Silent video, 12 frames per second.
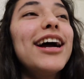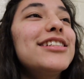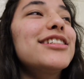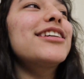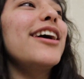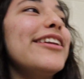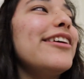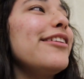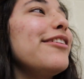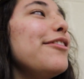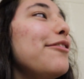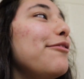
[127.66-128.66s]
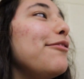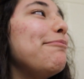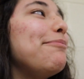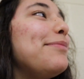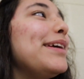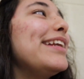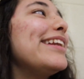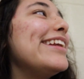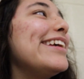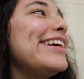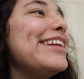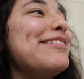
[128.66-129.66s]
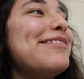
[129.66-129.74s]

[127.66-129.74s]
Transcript: just got done. Being in,